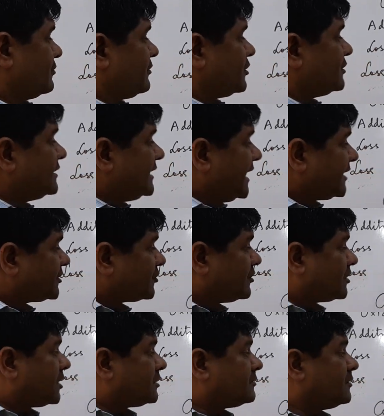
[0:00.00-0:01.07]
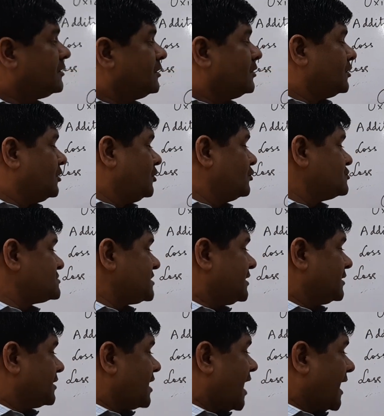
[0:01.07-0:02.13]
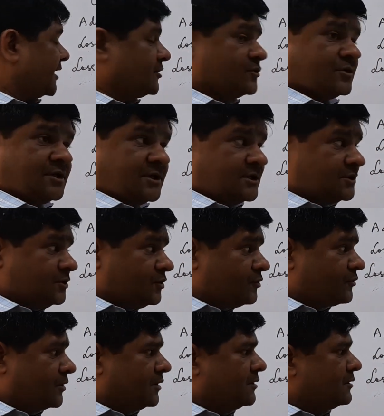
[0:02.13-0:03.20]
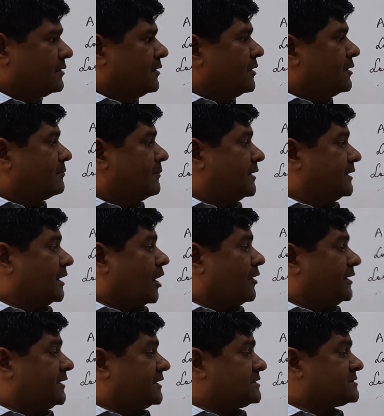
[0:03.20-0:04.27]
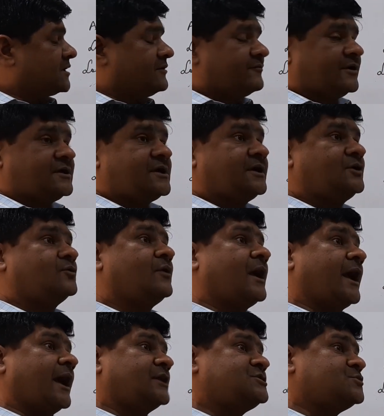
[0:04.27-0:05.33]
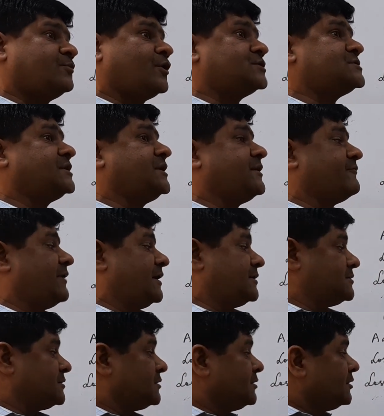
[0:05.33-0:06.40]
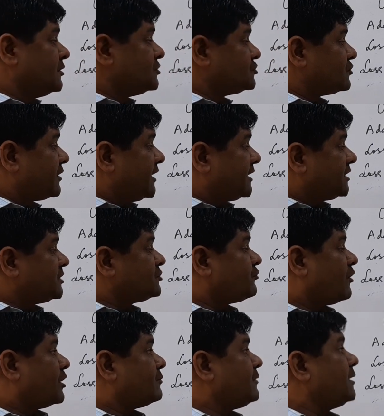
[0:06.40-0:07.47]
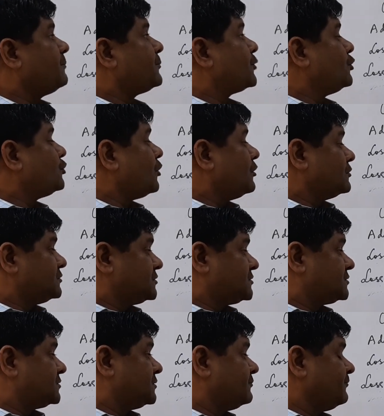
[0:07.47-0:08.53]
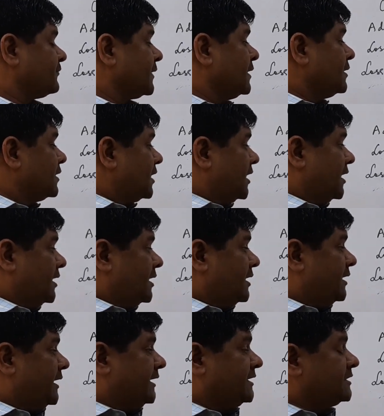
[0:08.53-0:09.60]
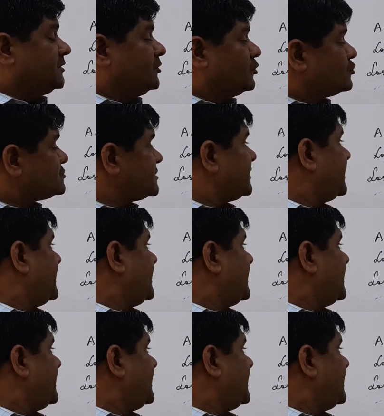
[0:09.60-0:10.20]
because electron are losing. Hydrogen is neutral, but now it is converted to H positive ion, so it is forming protons. It is losing